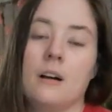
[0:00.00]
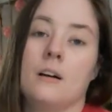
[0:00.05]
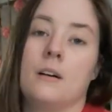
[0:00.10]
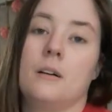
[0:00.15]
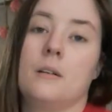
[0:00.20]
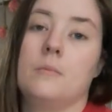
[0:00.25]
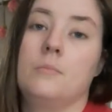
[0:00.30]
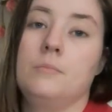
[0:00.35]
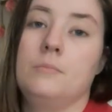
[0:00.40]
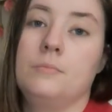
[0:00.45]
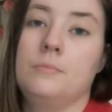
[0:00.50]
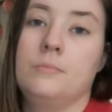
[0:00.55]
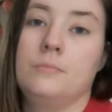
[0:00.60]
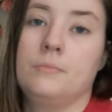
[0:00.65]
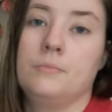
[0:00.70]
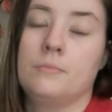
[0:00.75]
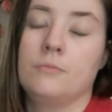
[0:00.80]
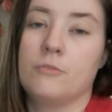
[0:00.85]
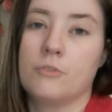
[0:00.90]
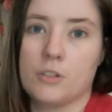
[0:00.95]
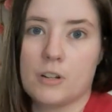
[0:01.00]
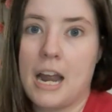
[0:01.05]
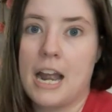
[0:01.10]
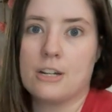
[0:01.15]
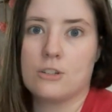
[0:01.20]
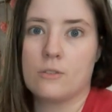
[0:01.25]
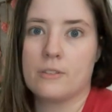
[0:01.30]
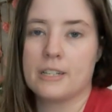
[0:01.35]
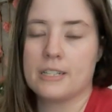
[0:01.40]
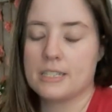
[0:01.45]
um, for
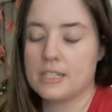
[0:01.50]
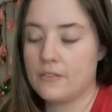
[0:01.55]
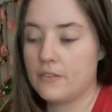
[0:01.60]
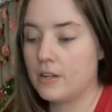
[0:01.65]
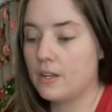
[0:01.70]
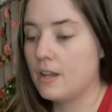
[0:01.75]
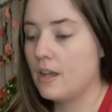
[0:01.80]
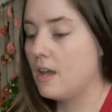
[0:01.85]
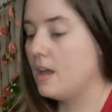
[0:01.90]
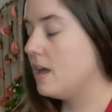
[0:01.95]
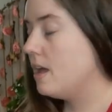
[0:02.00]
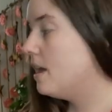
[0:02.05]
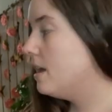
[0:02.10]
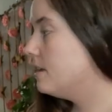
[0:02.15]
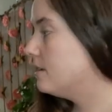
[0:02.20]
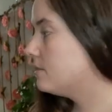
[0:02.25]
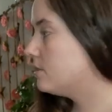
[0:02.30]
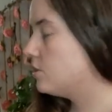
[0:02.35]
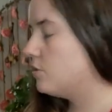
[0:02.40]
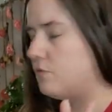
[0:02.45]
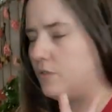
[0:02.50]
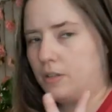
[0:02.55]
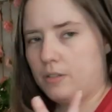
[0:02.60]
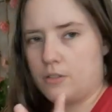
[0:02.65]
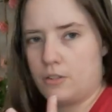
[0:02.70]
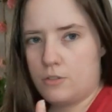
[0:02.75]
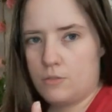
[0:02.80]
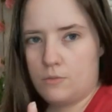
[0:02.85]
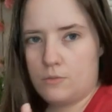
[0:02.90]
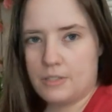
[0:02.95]
actual Thanksgiving. Two,
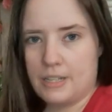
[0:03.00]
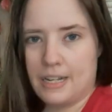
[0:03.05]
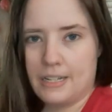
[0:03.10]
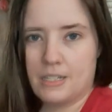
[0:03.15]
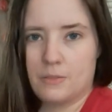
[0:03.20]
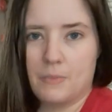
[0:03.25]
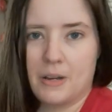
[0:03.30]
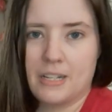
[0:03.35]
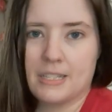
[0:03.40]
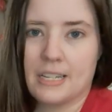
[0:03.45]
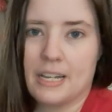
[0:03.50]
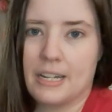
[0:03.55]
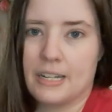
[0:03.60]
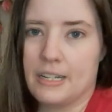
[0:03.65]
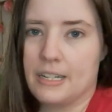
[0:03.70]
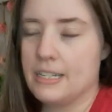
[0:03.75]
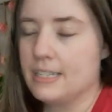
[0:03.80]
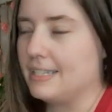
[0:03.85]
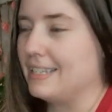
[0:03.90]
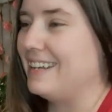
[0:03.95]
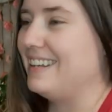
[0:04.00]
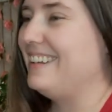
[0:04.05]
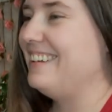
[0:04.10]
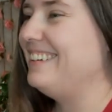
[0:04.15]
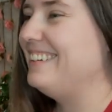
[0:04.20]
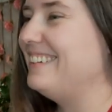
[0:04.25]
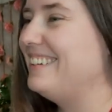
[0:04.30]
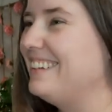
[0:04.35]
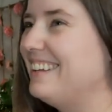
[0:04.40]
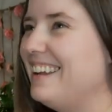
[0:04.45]
two sides, my side and his
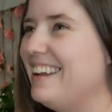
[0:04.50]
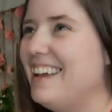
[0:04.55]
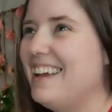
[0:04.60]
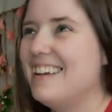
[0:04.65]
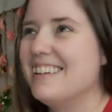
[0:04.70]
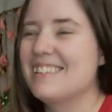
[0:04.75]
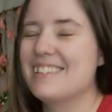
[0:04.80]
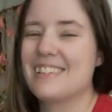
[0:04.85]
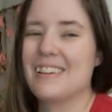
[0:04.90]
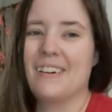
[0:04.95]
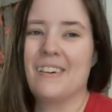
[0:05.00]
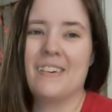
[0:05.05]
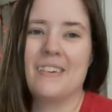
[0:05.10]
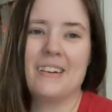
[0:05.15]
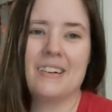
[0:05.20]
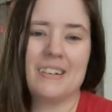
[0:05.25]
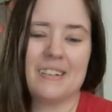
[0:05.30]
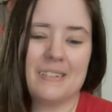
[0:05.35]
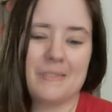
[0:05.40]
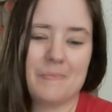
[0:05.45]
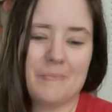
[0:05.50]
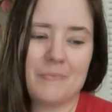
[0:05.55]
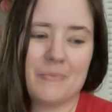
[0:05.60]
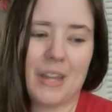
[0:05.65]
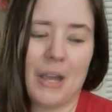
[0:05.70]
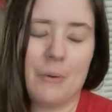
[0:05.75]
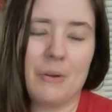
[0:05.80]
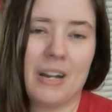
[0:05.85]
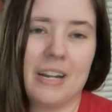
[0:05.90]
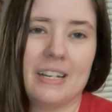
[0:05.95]
side. So um,
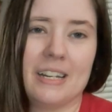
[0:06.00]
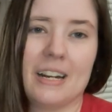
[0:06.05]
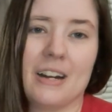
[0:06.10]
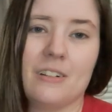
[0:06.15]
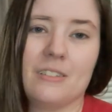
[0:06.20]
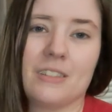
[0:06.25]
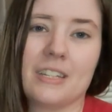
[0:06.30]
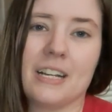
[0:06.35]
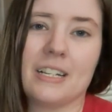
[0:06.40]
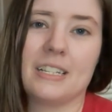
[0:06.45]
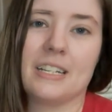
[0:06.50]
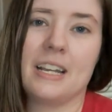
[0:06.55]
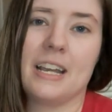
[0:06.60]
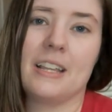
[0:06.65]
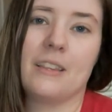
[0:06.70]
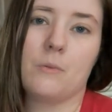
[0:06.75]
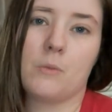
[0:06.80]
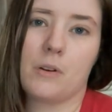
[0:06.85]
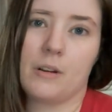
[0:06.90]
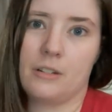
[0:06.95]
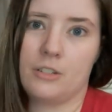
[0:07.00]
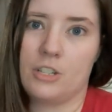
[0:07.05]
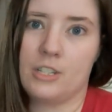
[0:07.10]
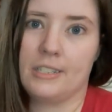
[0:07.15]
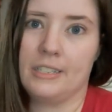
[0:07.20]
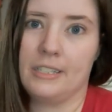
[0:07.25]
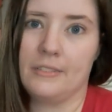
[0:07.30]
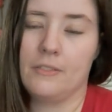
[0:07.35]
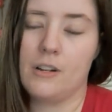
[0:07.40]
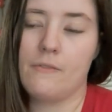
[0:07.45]
I went ahead and did our thing today, and then we're going to
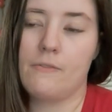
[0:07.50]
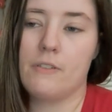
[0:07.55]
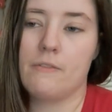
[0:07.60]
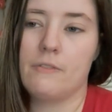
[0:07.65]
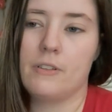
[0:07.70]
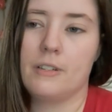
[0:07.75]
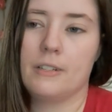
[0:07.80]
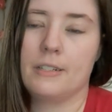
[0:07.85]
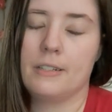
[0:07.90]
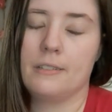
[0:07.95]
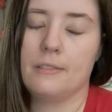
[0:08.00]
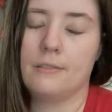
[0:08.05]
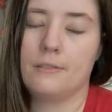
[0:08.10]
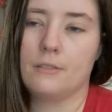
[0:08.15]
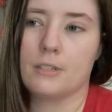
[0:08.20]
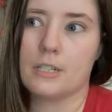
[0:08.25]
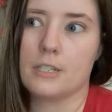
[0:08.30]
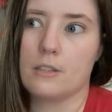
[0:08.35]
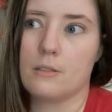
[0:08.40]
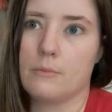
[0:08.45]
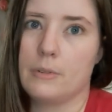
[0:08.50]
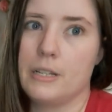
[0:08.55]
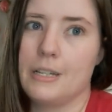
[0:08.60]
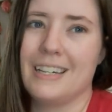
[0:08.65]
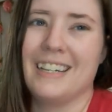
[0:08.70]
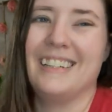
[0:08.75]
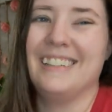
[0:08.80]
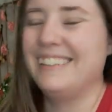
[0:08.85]
just live off of it the rest of the week.